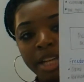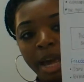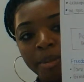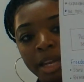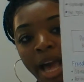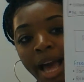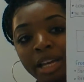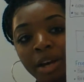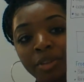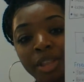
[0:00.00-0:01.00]
Chapman, I
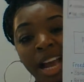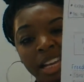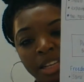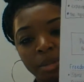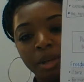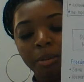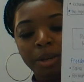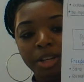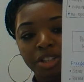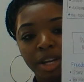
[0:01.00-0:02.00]
know that I need to put a
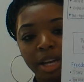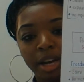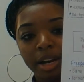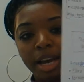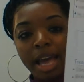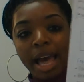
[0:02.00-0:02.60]
picture here.